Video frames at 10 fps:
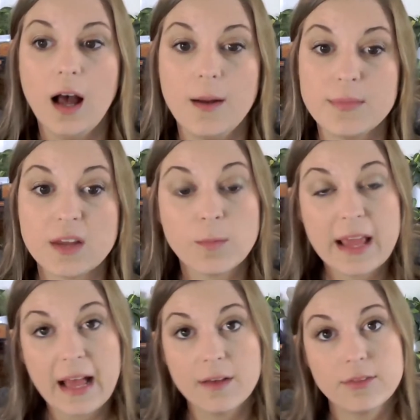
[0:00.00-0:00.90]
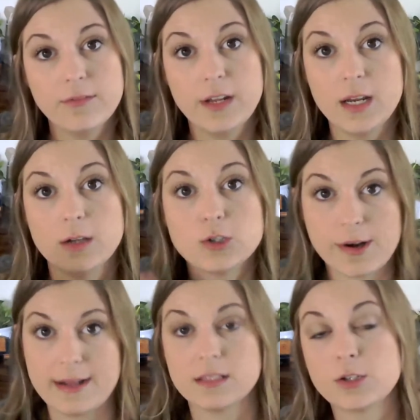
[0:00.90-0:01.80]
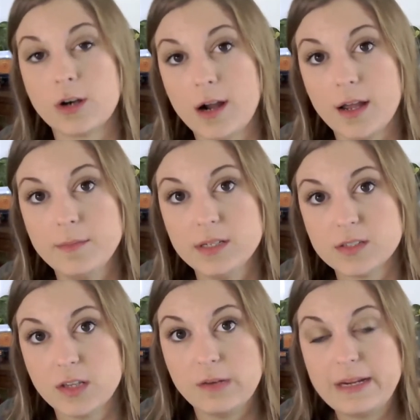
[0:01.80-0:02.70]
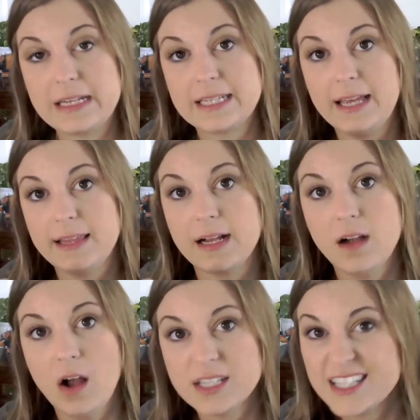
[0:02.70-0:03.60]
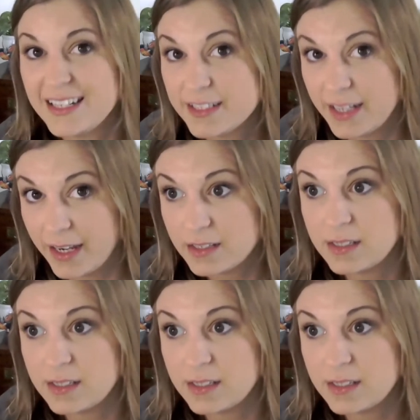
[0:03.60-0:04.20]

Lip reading: Then we have the video transcribed so that we can take that content text